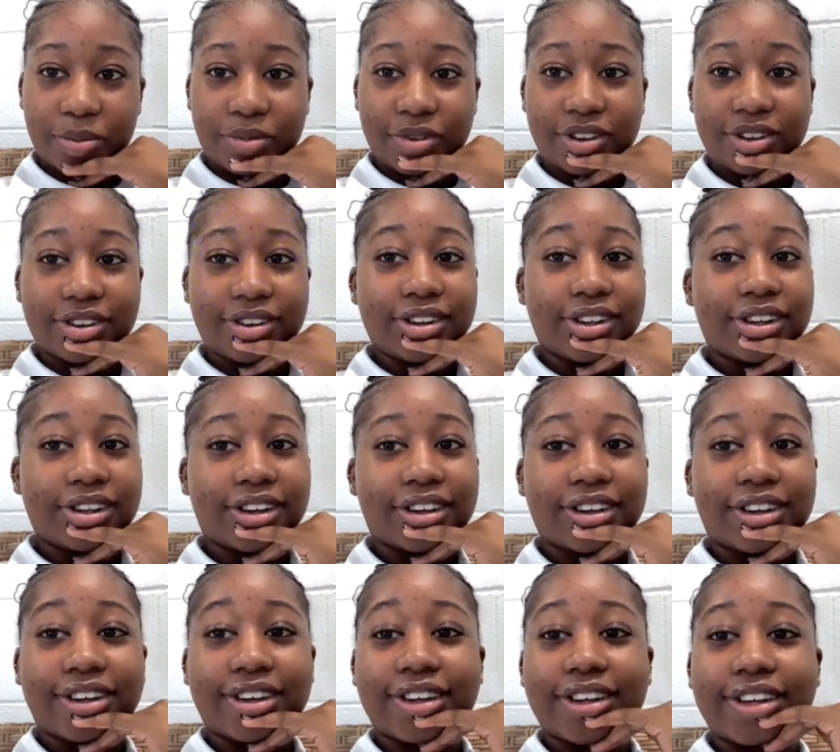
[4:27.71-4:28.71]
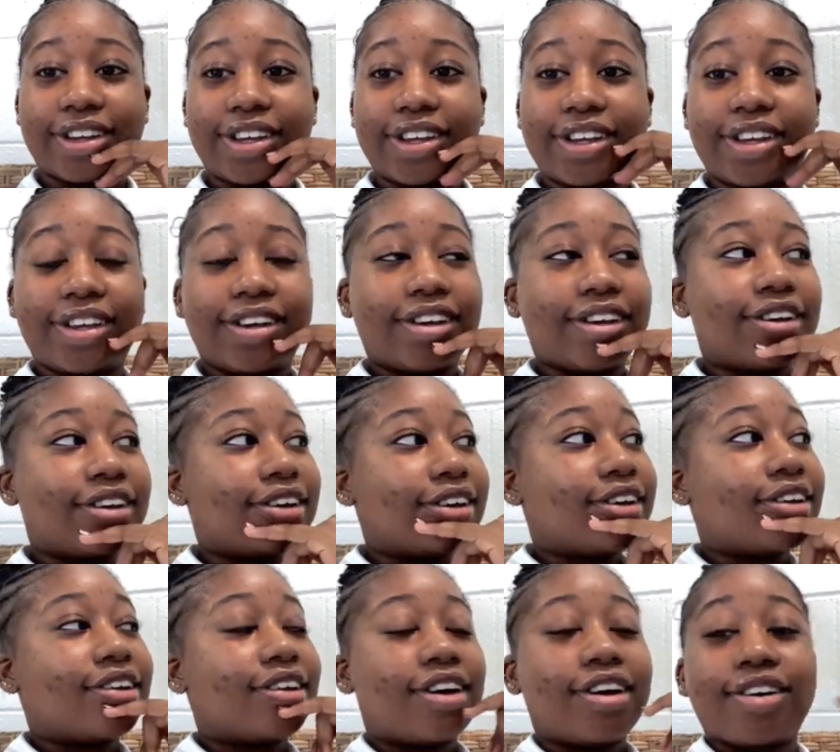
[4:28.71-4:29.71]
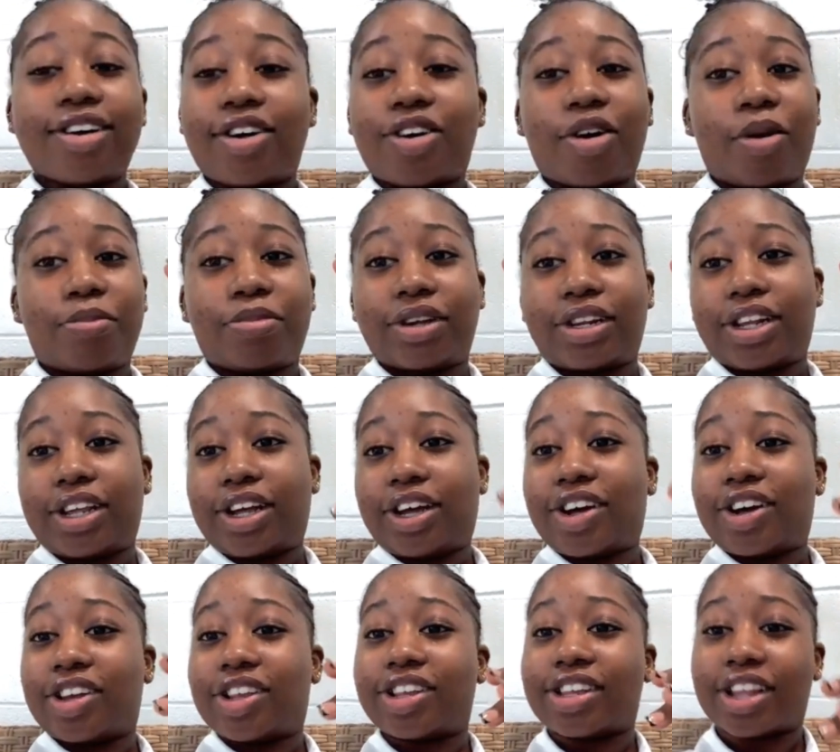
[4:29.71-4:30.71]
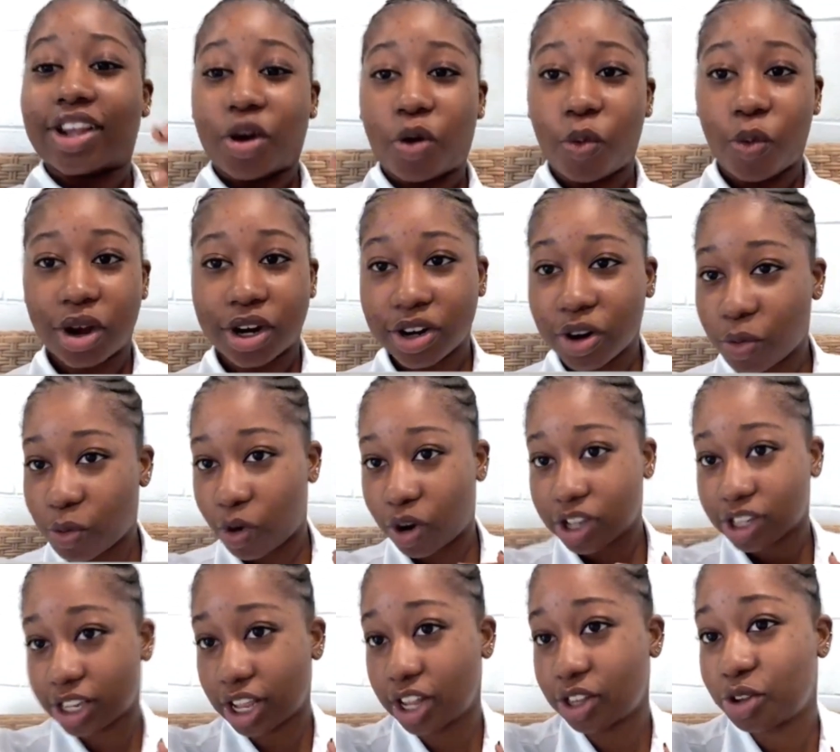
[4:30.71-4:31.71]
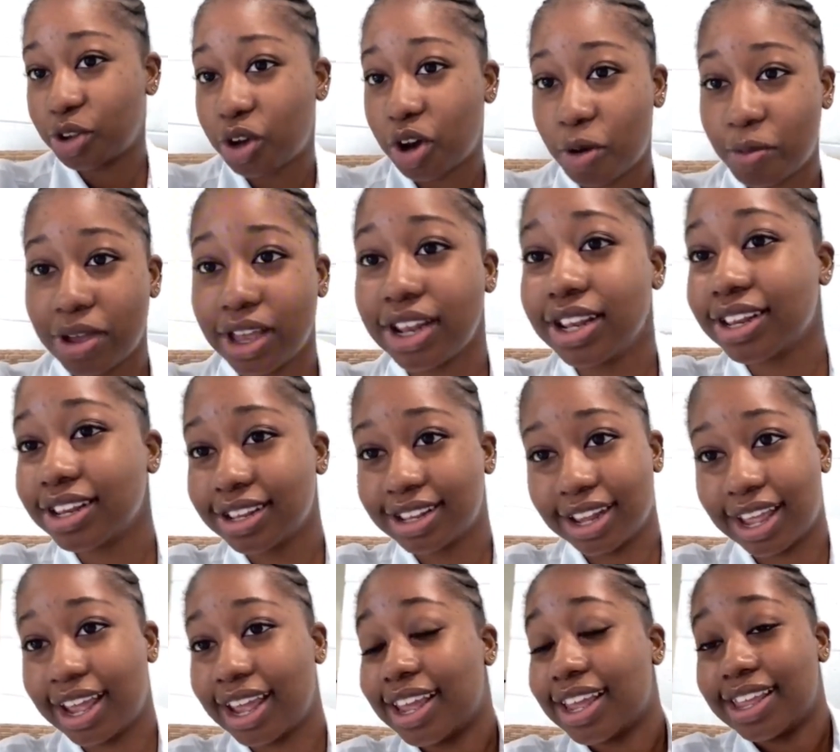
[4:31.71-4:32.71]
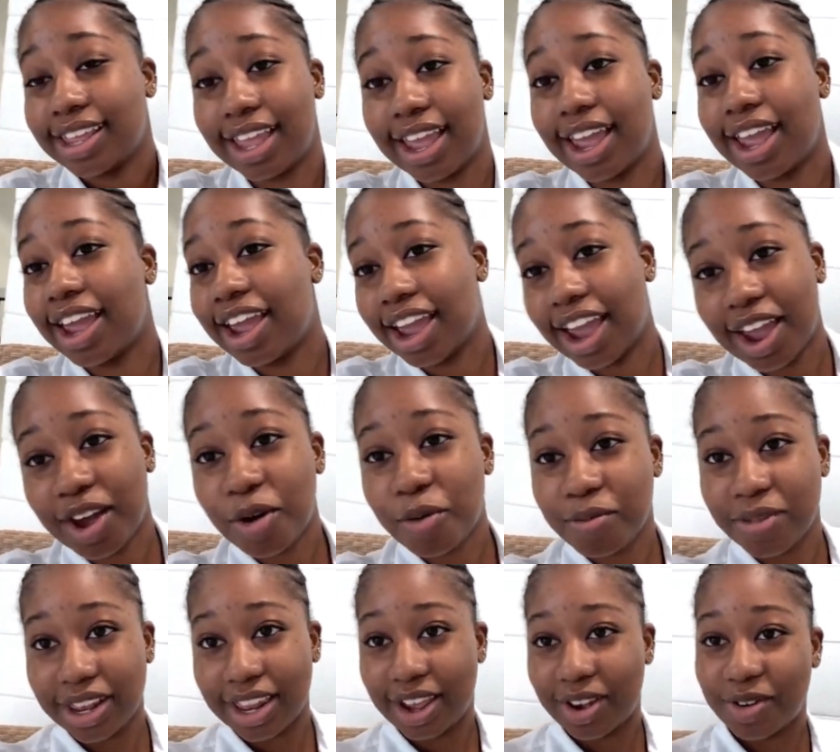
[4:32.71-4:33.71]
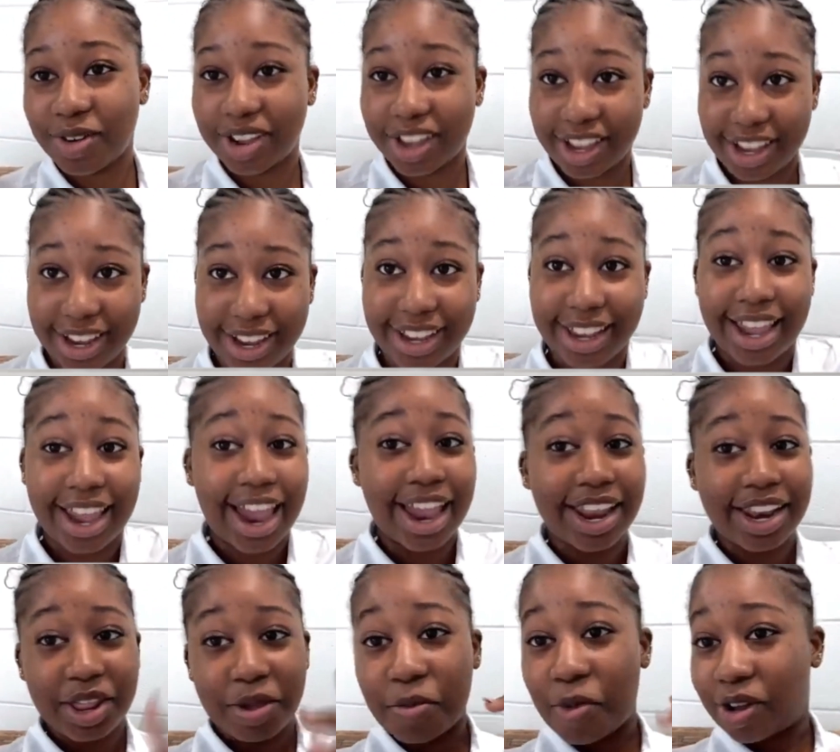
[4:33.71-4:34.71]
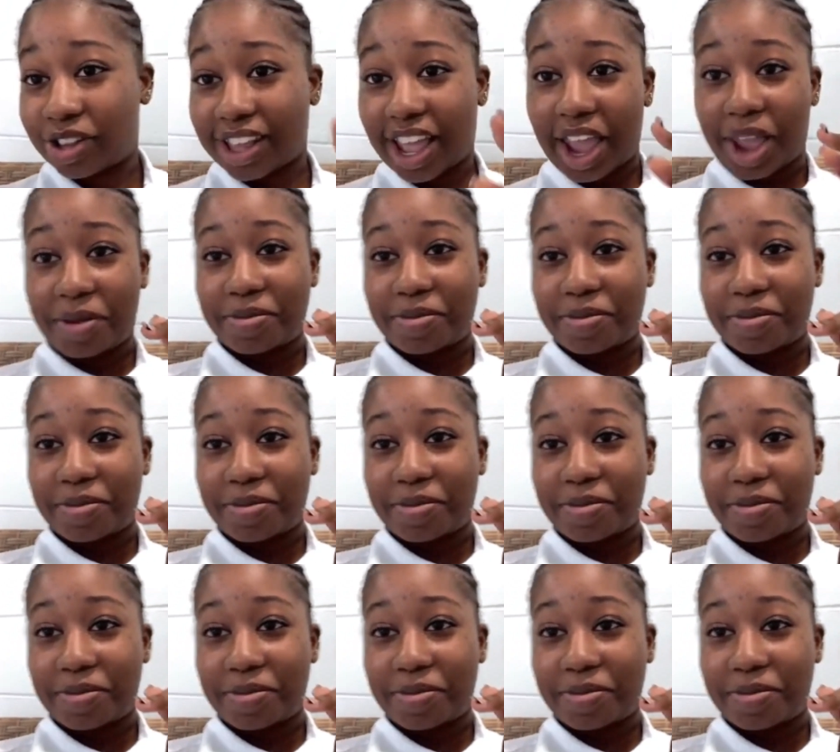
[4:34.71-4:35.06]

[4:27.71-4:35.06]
But eh, I'm not complaining, because like when the work starts to come in, like yeah, I'm gonna be like, okay, yeah, I need more time.